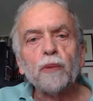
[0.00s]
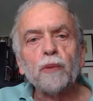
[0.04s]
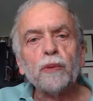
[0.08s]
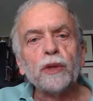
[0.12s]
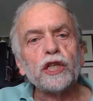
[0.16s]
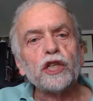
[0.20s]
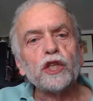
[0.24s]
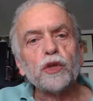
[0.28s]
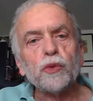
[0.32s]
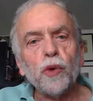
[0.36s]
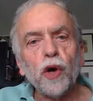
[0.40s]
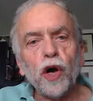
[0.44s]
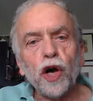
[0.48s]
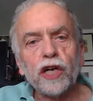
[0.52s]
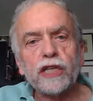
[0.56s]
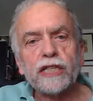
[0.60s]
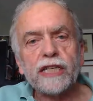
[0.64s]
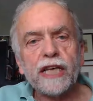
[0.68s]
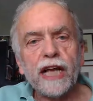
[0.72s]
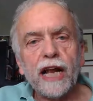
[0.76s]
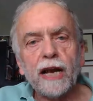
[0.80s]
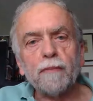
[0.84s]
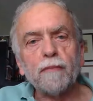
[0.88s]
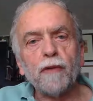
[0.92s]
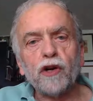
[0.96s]
which
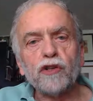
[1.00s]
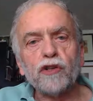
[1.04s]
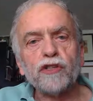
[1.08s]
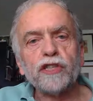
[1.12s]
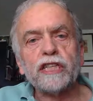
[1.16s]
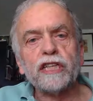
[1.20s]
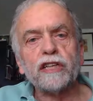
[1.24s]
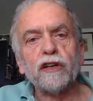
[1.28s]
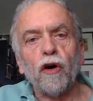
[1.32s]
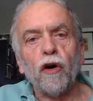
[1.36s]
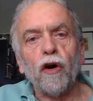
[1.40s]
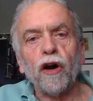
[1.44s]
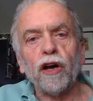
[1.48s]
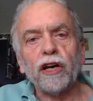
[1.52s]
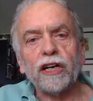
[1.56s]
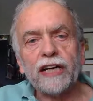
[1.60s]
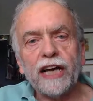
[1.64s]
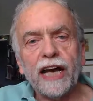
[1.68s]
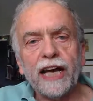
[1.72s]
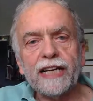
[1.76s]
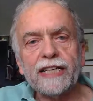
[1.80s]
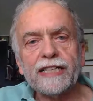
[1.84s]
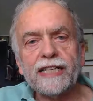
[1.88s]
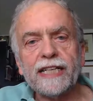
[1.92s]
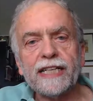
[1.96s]
works almost in all
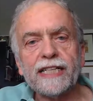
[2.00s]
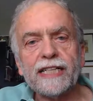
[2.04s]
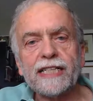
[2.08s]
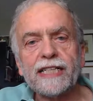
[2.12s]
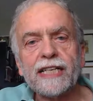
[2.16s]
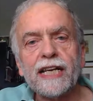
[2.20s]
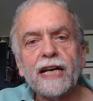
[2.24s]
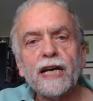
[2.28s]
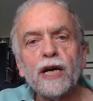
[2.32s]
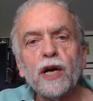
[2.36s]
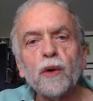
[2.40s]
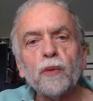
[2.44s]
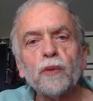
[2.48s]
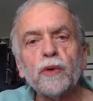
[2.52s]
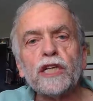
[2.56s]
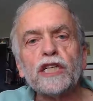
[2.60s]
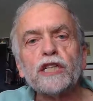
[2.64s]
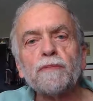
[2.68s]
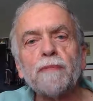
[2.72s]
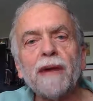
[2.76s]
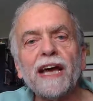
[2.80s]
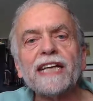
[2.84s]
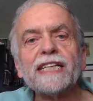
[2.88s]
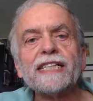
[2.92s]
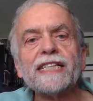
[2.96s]
cases,
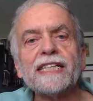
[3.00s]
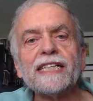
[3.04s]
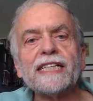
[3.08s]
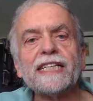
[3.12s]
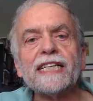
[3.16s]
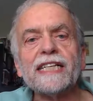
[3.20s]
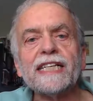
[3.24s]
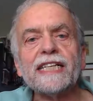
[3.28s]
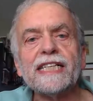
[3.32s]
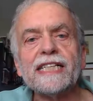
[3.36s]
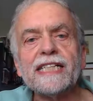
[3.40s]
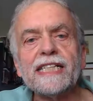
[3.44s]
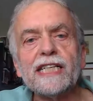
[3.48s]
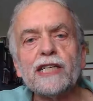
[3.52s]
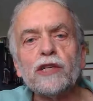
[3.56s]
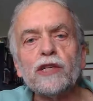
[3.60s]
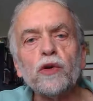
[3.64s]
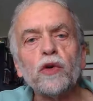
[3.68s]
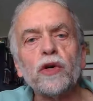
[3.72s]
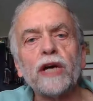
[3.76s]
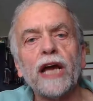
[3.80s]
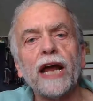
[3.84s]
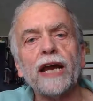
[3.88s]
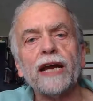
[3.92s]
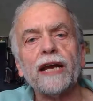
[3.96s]
which makes it easy.
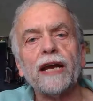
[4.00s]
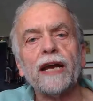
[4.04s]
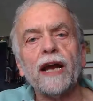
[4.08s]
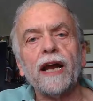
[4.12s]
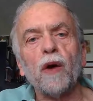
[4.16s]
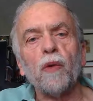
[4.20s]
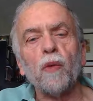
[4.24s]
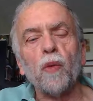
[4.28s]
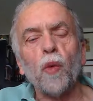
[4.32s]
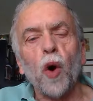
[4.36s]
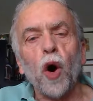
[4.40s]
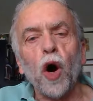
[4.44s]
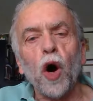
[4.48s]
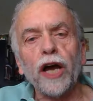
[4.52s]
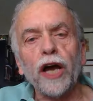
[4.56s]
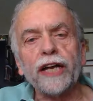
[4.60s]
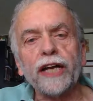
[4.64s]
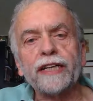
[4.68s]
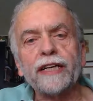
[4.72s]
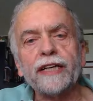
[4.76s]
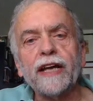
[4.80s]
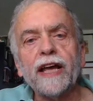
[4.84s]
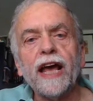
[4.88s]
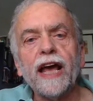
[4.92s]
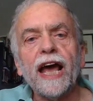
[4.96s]
You can
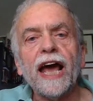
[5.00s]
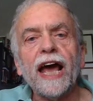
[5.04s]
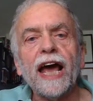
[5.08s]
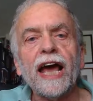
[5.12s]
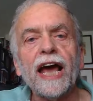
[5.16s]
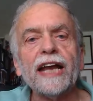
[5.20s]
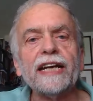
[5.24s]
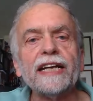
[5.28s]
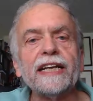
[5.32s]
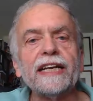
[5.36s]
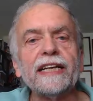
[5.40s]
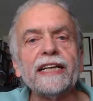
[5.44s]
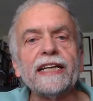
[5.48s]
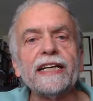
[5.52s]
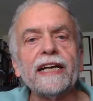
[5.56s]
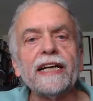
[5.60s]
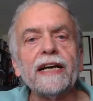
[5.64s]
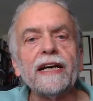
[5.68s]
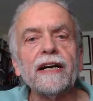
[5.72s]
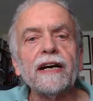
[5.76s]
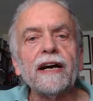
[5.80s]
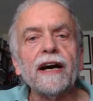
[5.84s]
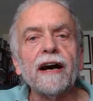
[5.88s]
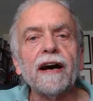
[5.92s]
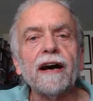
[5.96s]
avoid any
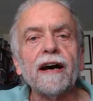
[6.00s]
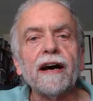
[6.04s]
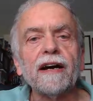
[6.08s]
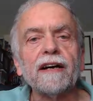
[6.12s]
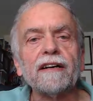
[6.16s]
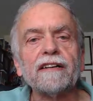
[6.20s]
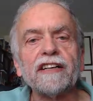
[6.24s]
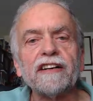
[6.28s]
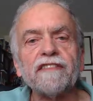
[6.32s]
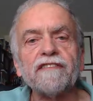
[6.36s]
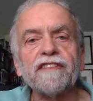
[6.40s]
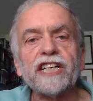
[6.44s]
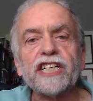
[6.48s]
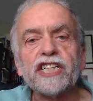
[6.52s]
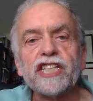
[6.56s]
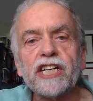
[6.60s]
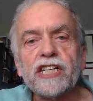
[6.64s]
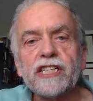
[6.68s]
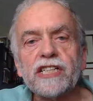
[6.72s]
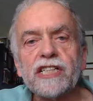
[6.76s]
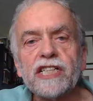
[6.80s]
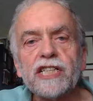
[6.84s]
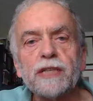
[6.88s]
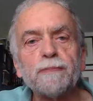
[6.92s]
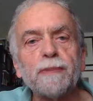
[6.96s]

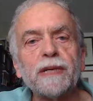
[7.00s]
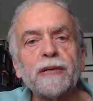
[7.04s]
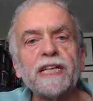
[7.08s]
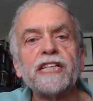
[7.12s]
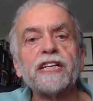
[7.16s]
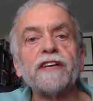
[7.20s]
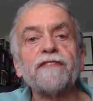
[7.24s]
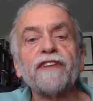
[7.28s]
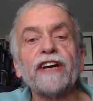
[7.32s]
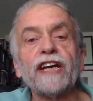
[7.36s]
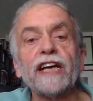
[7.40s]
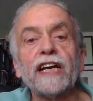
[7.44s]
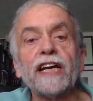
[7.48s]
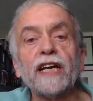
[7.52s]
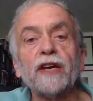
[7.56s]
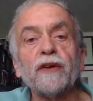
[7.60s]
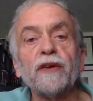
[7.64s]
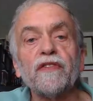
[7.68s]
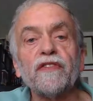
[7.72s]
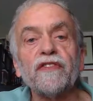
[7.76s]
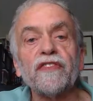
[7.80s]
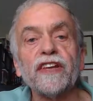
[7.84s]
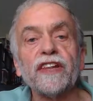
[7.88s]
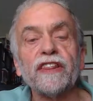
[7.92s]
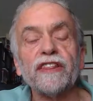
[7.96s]
revisions, specifically
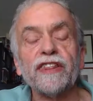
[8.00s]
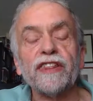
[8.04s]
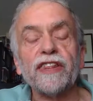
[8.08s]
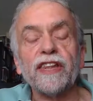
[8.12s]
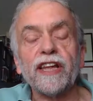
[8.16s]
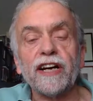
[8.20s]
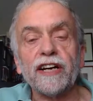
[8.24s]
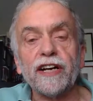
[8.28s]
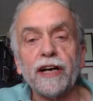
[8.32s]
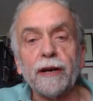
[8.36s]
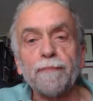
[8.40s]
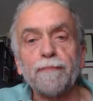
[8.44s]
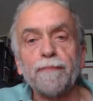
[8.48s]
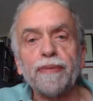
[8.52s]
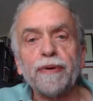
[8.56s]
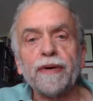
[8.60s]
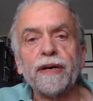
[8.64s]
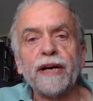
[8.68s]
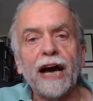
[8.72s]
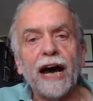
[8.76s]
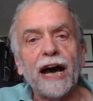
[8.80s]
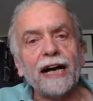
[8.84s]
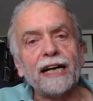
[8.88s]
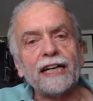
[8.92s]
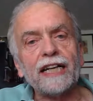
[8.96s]
with rib
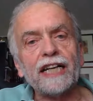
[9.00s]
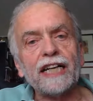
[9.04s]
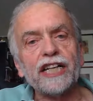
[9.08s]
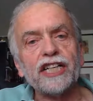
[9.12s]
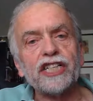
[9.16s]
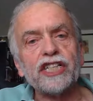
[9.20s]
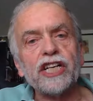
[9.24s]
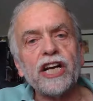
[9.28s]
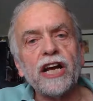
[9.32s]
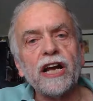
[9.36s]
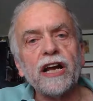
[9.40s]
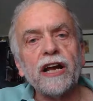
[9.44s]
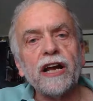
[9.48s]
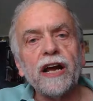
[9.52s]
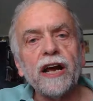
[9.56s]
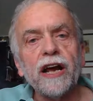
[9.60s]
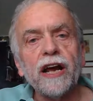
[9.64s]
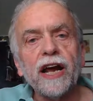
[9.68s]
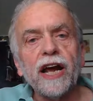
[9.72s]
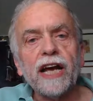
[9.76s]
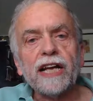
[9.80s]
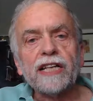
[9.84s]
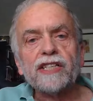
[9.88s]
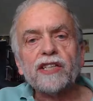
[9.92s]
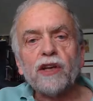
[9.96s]
cartilage.
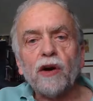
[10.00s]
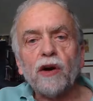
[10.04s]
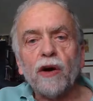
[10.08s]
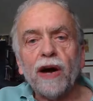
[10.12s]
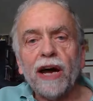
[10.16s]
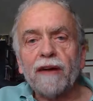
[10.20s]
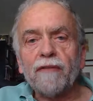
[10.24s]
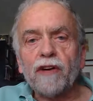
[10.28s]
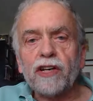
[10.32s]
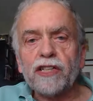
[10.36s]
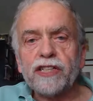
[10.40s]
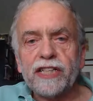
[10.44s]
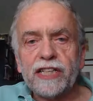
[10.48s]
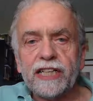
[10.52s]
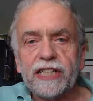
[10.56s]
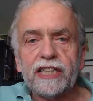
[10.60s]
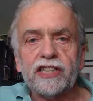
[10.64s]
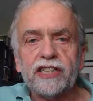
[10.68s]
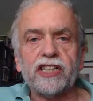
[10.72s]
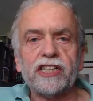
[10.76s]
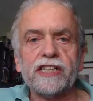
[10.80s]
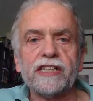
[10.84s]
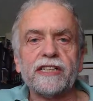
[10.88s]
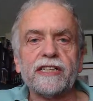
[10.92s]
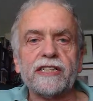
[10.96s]
And so I was
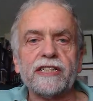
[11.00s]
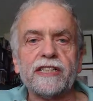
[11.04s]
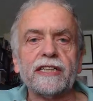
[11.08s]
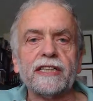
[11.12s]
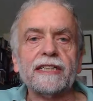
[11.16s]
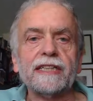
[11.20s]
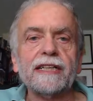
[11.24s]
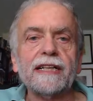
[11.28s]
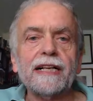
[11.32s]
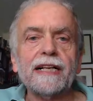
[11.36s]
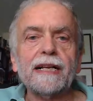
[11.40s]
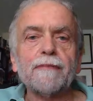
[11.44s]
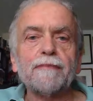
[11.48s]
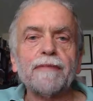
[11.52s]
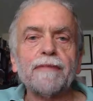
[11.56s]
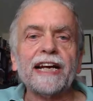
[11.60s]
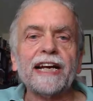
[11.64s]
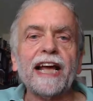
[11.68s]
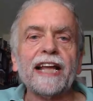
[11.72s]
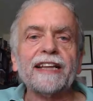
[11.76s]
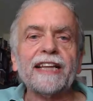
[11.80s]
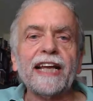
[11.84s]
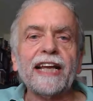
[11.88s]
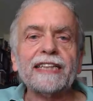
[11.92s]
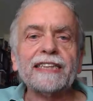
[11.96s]
interested. But
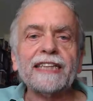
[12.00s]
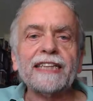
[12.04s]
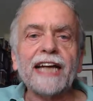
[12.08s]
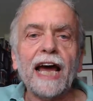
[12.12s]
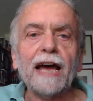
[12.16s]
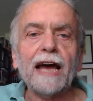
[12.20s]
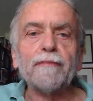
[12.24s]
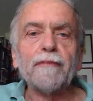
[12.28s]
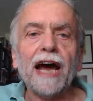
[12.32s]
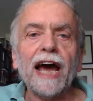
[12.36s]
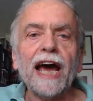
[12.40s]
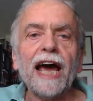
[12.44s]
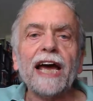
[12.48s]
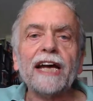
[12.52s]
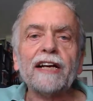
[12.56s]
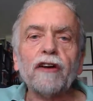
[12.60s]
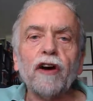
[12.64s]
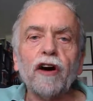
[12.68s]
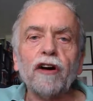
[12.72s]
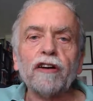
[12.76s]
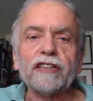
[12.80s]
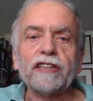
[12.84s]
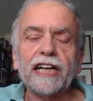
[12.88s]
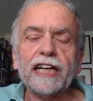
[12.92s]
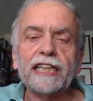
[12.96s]
at that time, I had
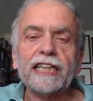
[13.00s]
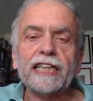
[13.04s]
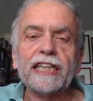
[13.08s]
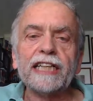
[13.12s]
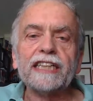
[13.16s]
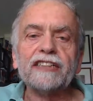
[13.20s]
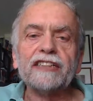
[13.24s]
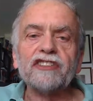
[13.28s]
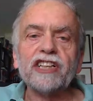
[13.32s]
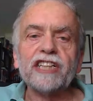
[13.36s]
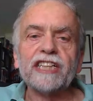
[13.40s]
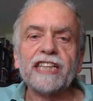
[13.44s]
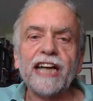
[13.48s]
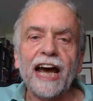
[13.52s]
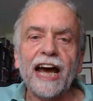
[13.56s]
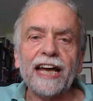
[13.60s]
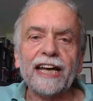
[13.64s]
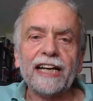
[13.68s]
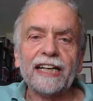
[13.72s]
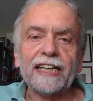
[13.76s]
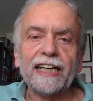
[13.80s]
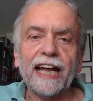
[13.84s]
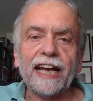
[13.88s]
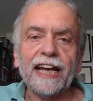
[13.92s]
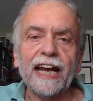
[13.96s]
already
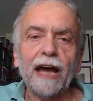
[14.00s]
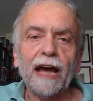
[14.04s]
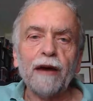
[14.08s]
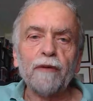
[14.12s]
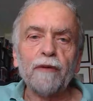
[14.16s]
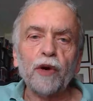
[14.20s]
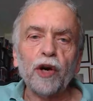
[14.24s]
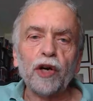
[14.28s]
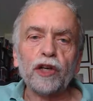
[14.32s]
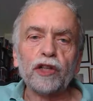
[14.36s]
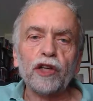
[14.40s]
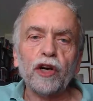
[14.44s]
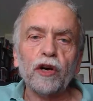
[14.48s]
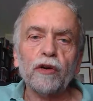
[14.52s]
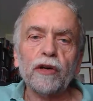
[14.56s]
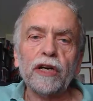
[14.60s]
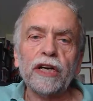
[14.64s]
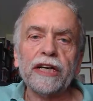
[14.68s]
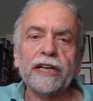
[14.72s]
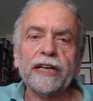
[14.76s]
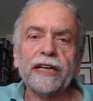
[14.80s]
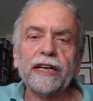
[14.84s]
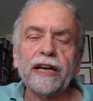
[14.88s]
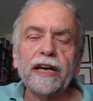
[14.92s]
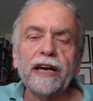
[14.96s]
retired and I worked
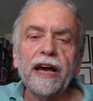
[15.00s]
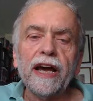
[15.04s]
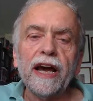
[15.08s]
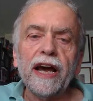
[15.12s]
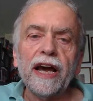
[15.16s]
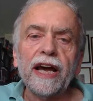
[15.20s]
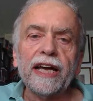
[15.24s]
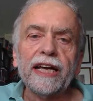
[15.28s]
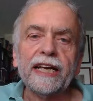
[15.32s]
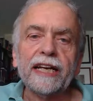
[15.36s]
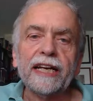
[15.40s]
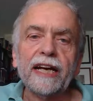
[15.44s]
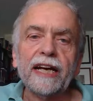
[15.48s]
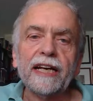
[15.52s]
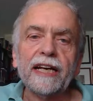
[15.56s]
only in